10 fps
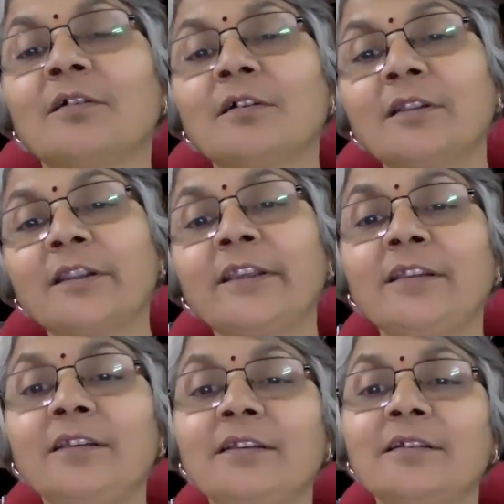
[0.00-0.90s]
On
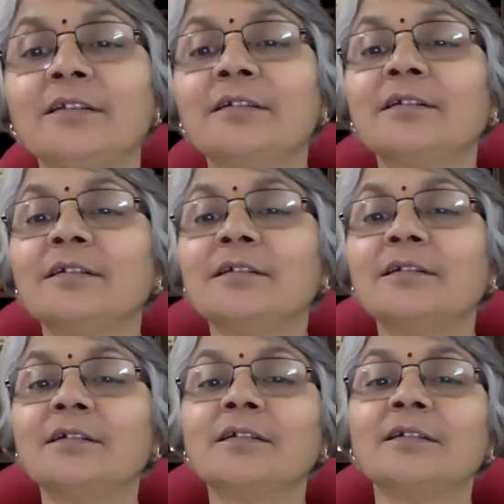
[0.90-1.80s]
the
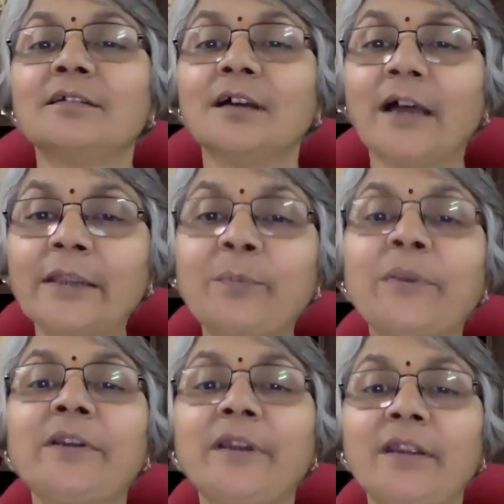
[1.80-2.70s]

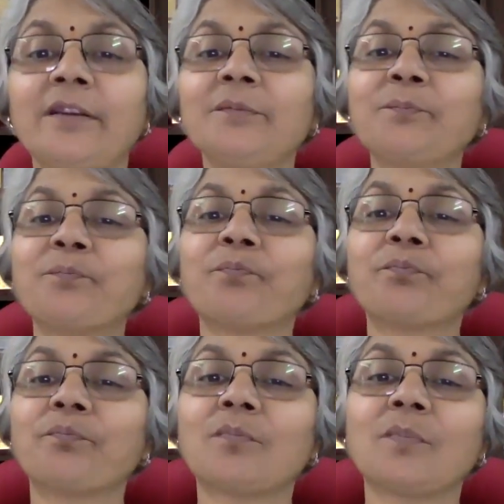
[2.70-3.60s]
IP day,
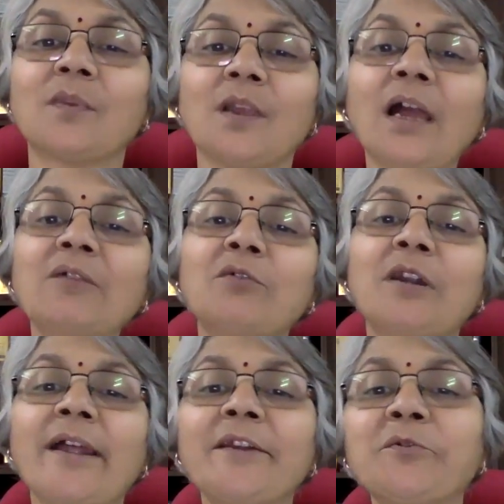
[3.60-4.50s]
I
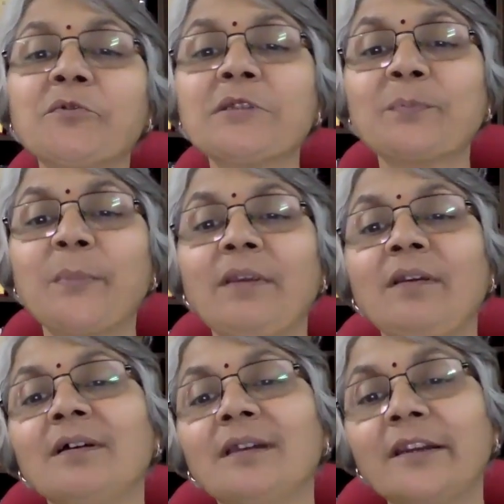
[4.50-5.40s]
would like to speak
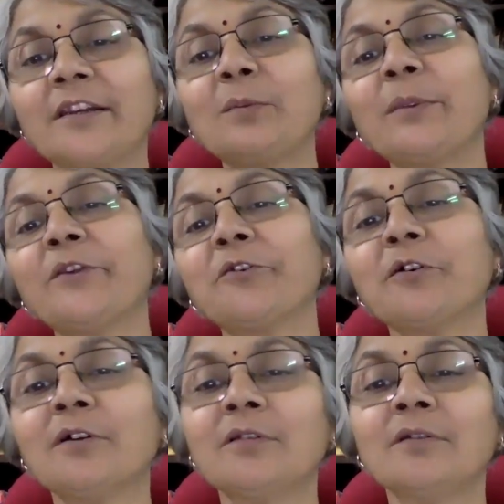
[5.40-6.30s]
a little bit
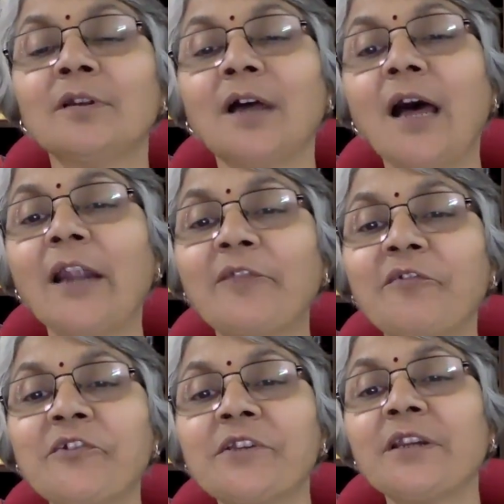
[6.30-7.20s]
on
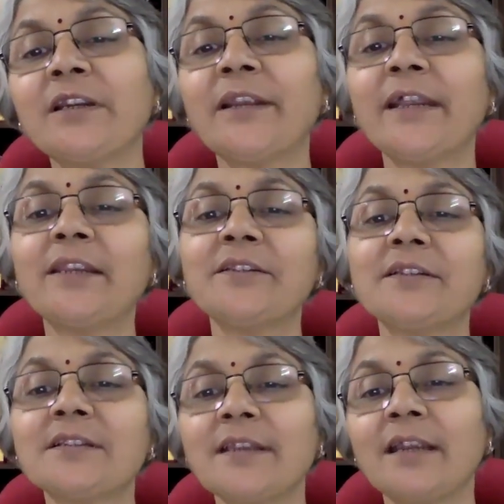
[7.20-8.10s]
artificial
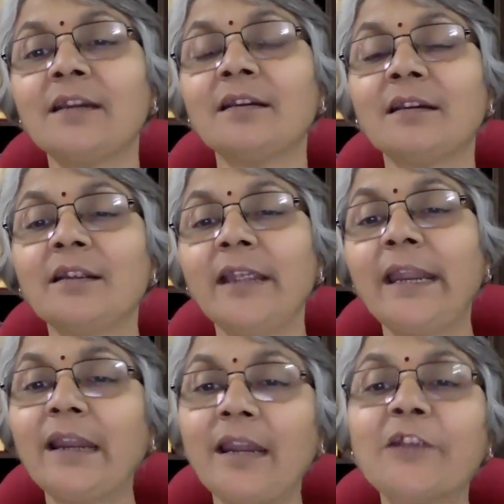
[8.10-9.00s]
intelligence and
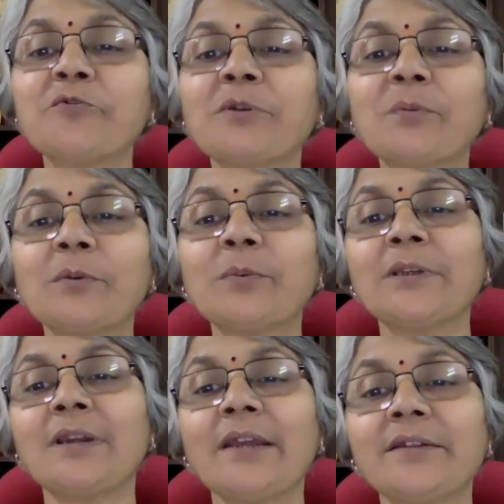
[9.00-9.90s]
intellectual
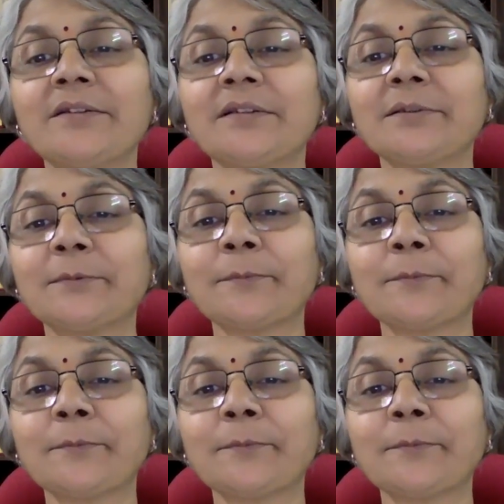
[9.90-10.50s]
property rights.